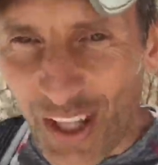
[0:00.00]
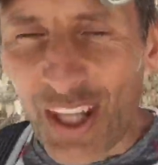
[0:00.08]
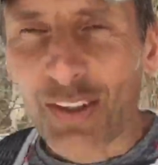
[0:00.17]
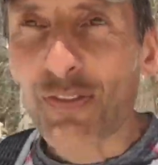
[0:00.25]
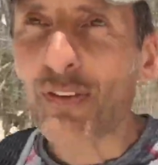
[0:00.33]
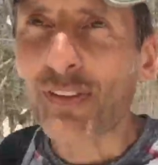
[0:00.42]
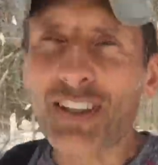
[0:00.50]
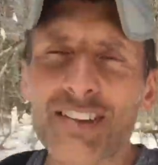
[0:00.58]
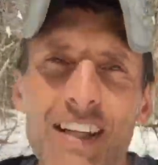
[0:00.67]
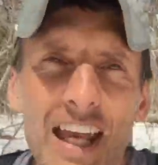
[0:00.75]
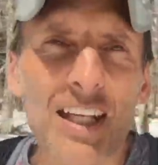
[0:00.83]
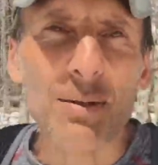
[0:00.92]
And if you've
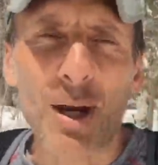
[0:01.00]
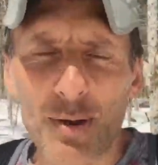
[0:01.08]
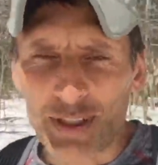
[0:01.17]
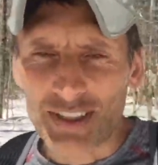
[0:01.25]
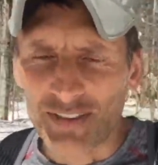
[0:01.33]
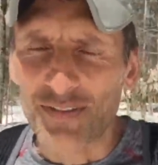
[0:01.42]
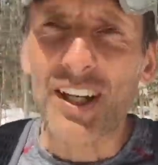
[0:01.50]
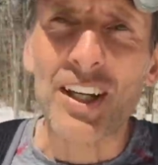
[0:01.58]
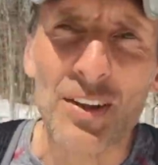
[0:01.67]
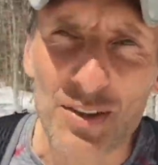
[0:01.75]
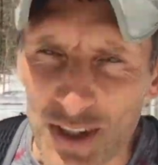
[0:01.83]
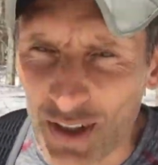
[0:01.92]
listened to any of my recent
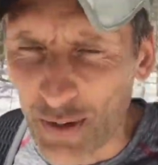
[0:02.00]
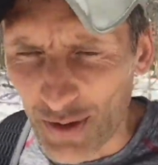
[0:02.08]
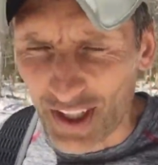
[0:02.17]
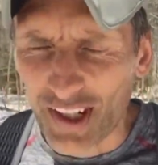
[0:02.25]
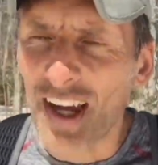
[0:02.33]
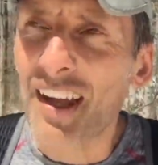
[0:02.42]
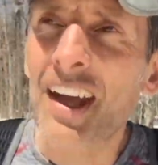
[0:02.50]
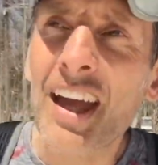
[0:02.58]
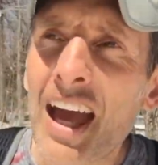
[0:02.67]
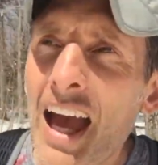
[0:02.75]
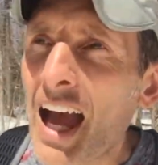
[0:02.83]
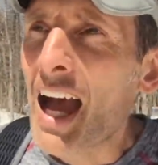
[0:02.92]
videos, you know that
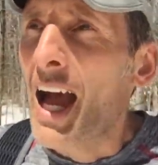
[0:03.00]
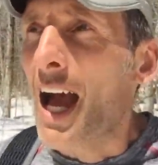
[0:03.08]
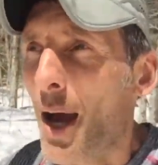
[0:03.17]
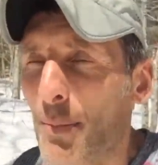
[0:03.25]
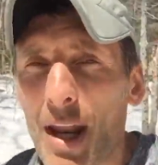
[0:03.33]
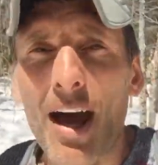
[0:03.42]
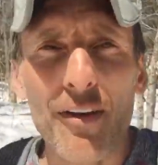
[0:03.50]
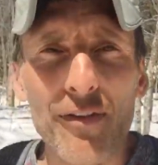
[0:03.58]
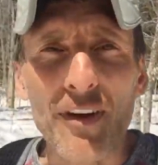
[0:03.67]
I'm not a